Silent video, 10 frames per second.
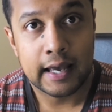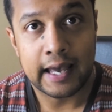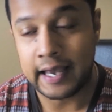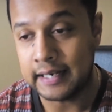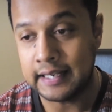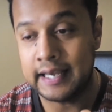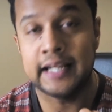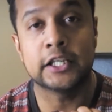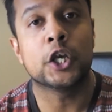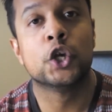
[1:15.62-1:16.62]
And it
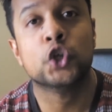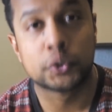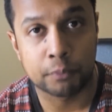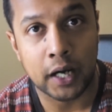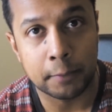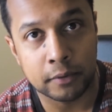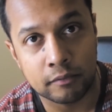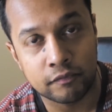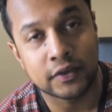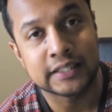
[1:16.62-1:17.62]
is a huge
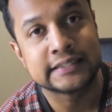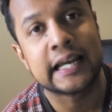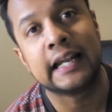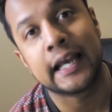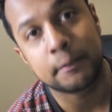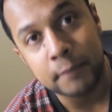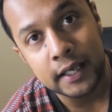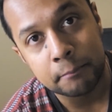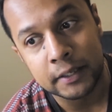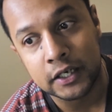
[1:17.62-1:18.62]
problem for a site like
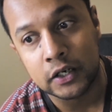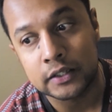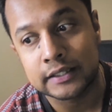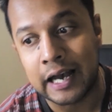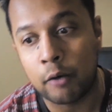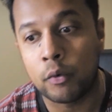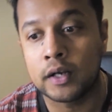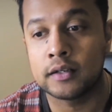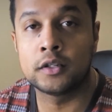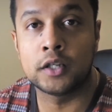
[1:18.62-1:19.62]
me because I
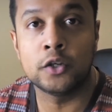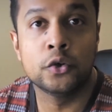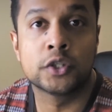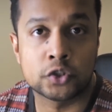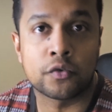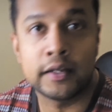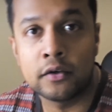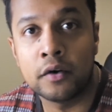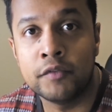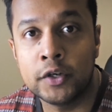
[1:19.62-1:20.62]
want the users to write
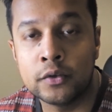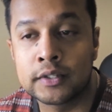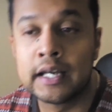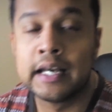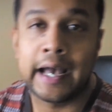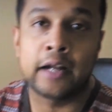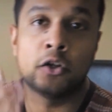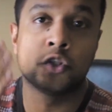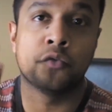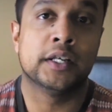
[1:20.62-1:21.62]
their reviews and
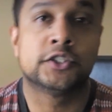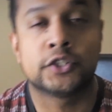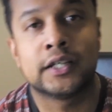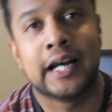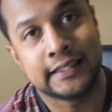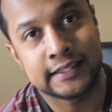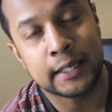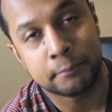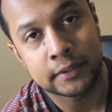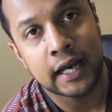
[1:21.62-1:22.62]
also register at the
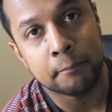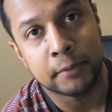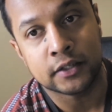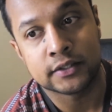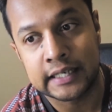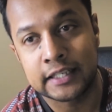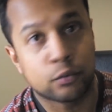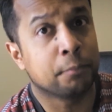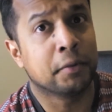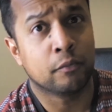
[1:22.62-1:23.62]
same time, because that is
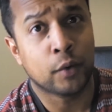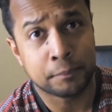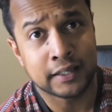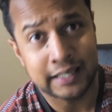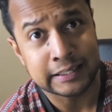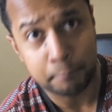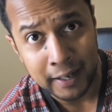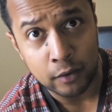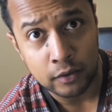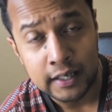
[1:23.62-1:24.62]
what my website is
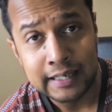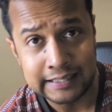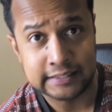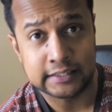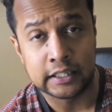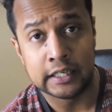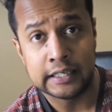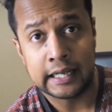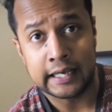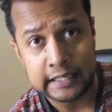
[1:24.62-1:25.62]
about. It's
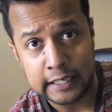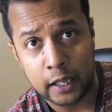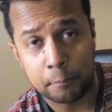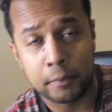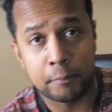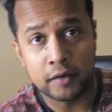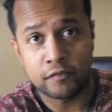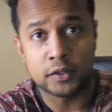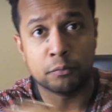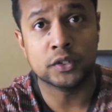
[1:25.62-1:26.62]
literally like Yelp, but
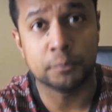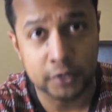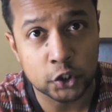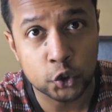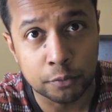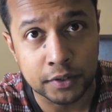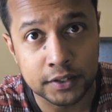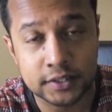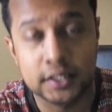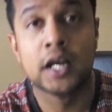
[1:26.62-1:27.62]
for the Muslim consumers.